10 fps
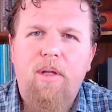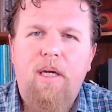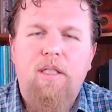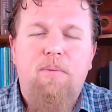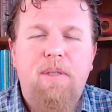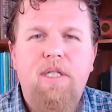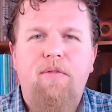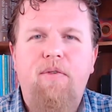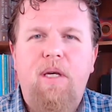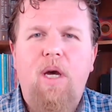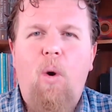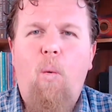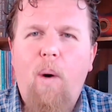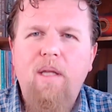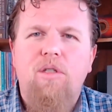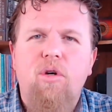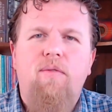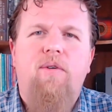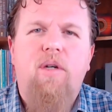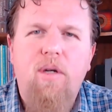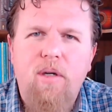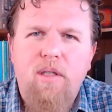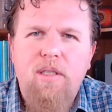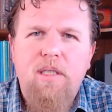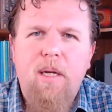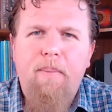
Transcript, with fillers: a specific once off occurrence,